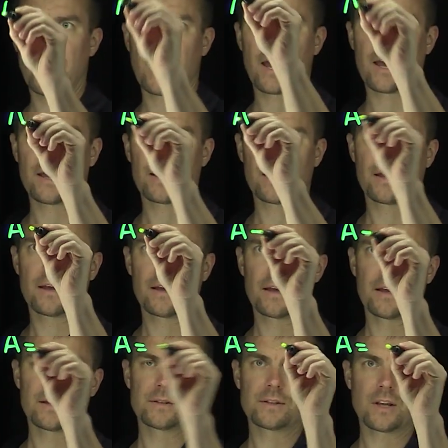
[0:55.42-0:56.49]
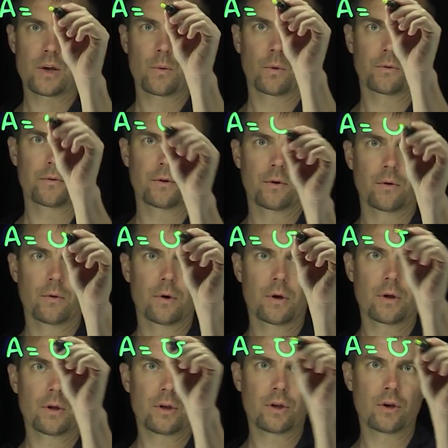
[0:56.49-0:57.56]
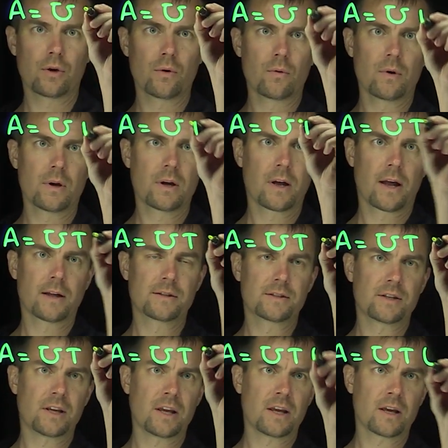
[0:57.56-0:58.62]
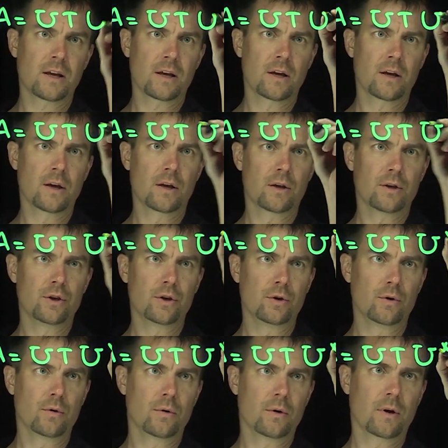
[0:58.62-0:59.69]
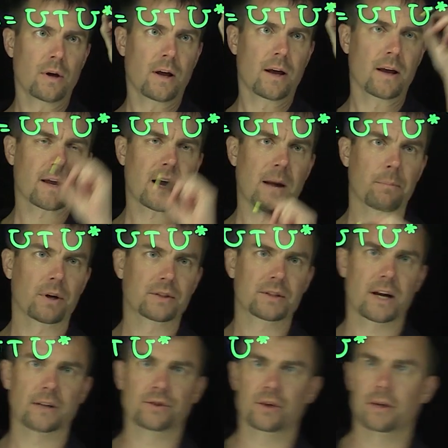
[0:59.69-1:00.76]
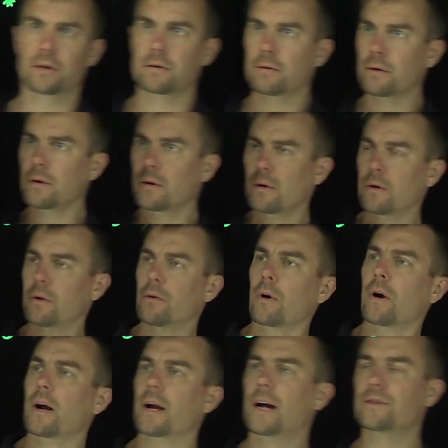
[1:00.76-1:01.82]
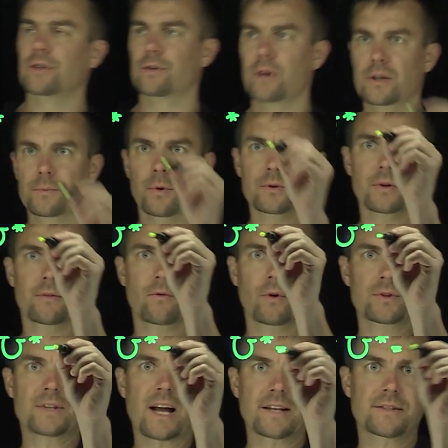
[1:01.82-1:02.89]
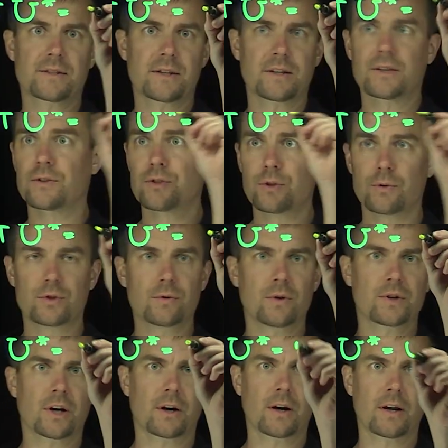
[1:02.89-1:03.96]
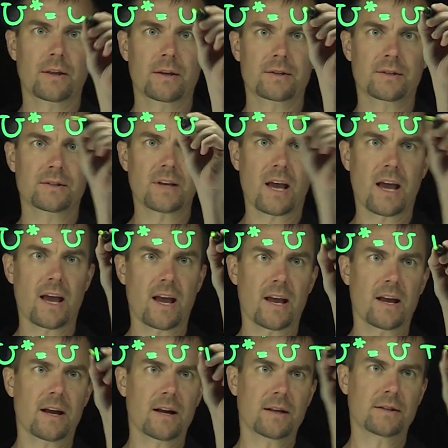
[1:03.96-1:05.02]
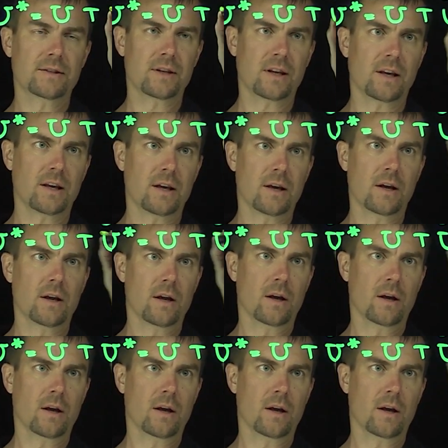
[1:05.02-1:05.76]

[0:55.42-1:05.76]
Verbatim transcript: A is equal to U T U complex conjugate transpose. And of course, since U is unitary, this is A T